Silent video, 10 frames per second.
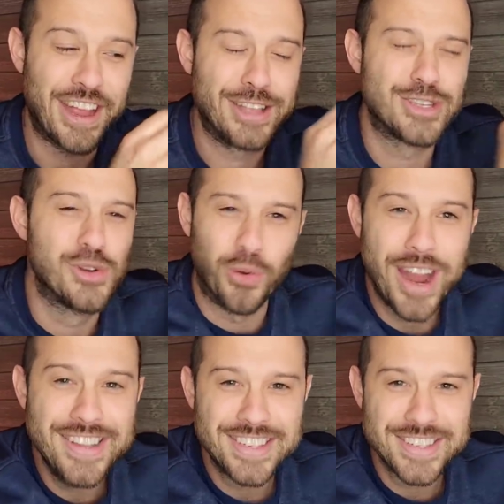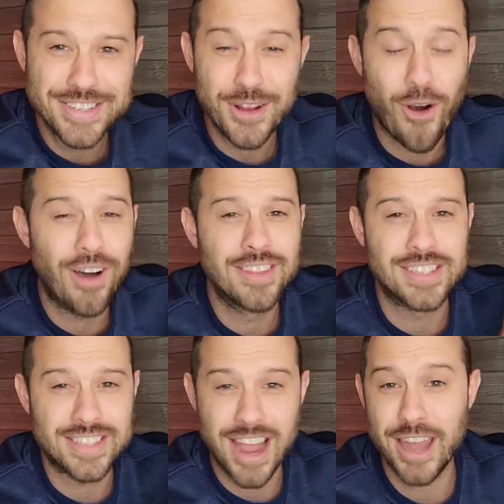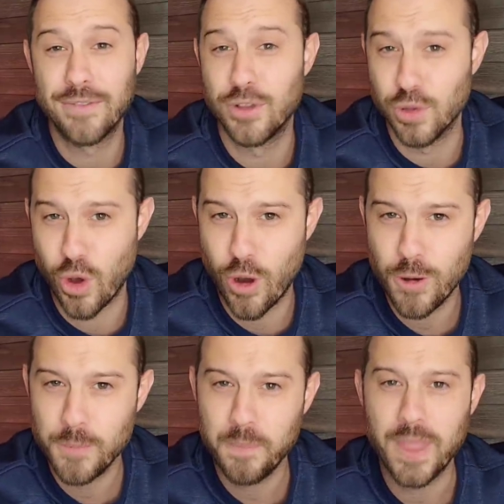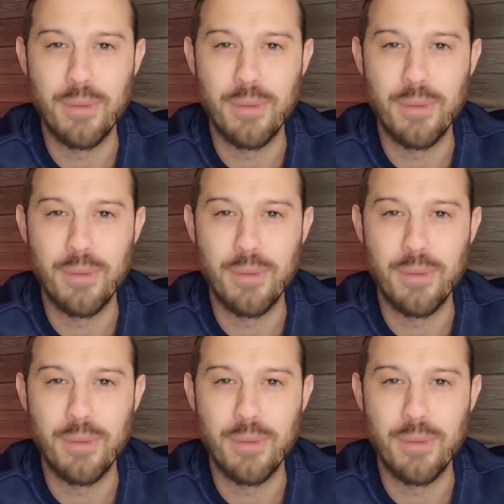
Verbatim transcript: It's great on the side of the law,